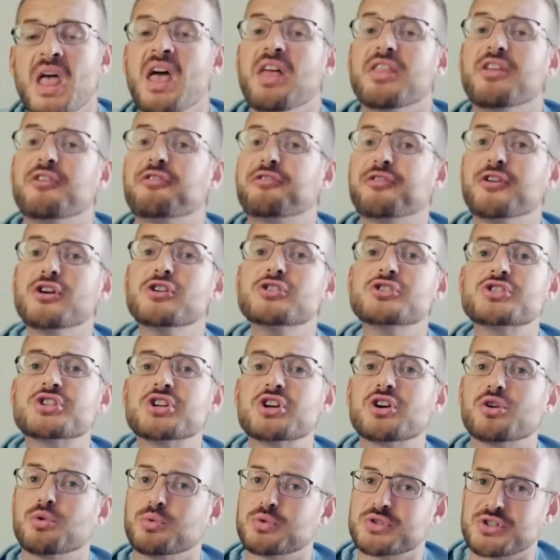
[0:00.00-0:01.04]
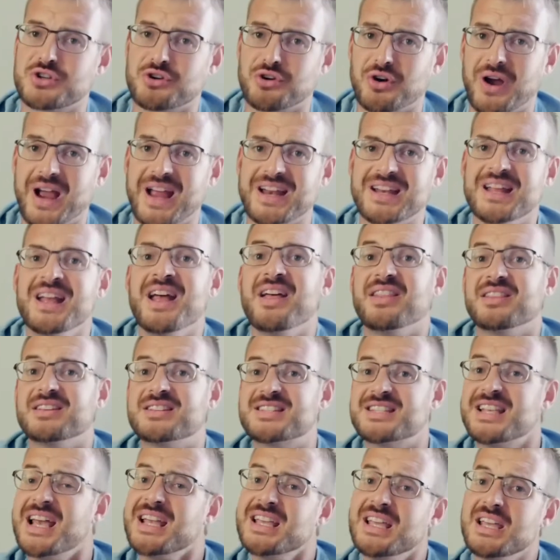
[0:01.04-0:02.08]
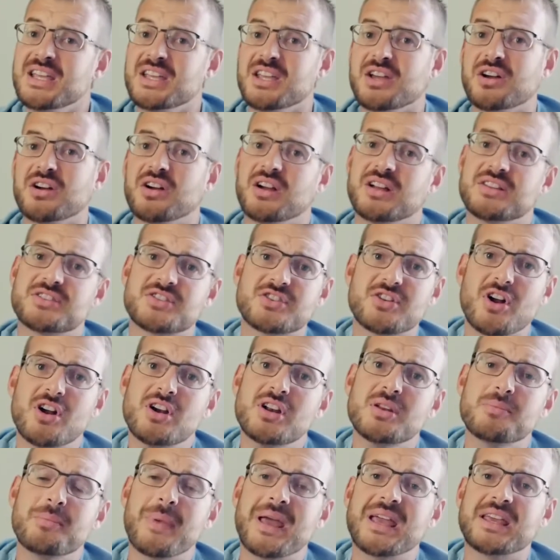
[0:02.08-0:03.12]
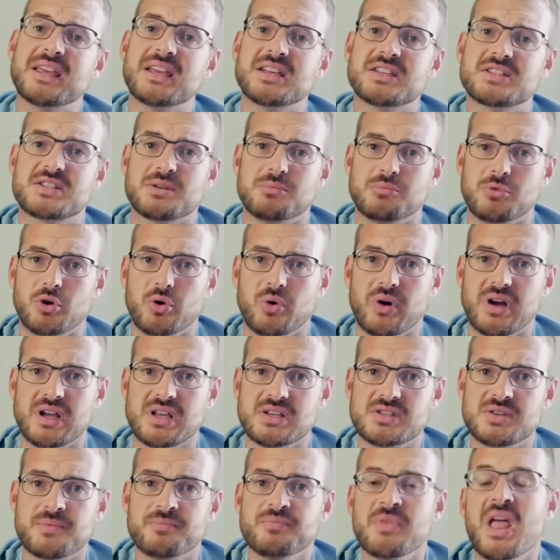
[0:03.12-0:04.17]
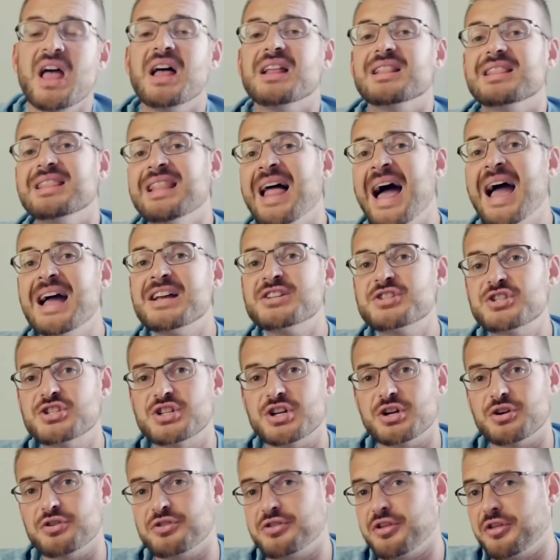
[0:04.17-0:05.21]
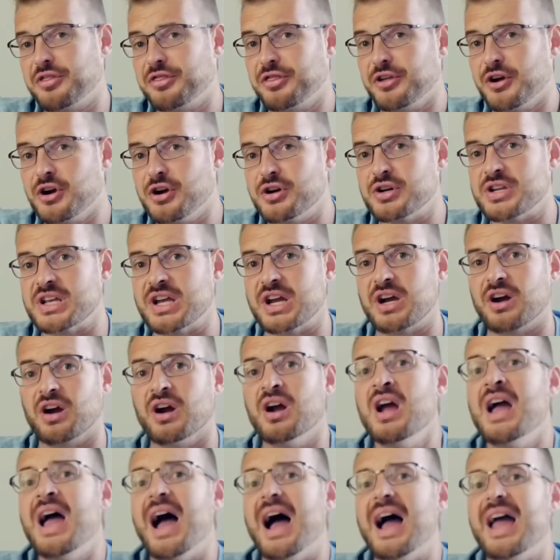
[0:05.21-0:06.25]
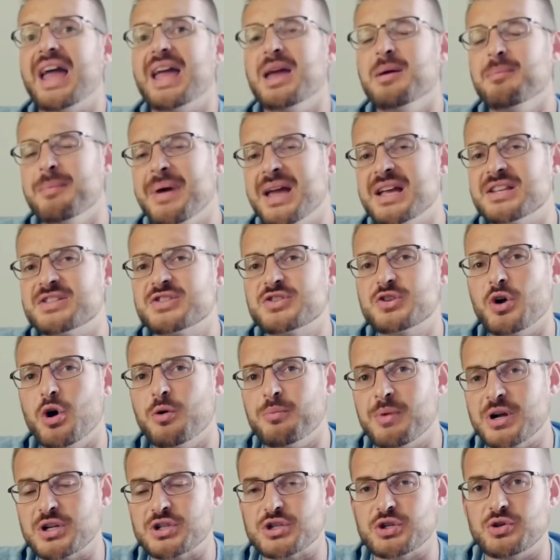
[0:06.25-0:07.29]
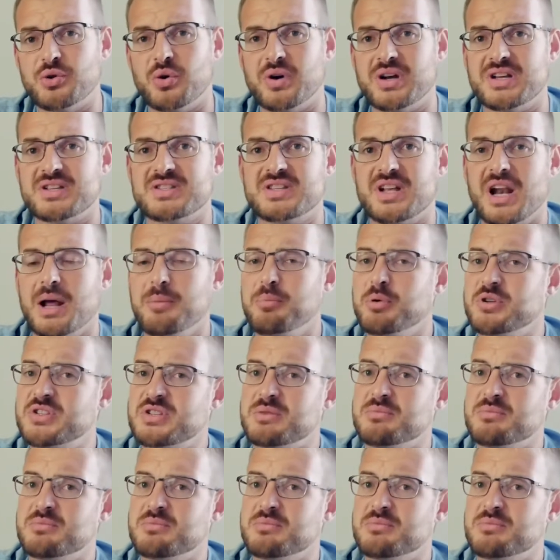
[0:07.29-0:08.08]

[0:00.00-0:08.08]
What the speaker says: The first year it was great. The second year it started making some noise. Last year, the third year, it made so much noise that I put some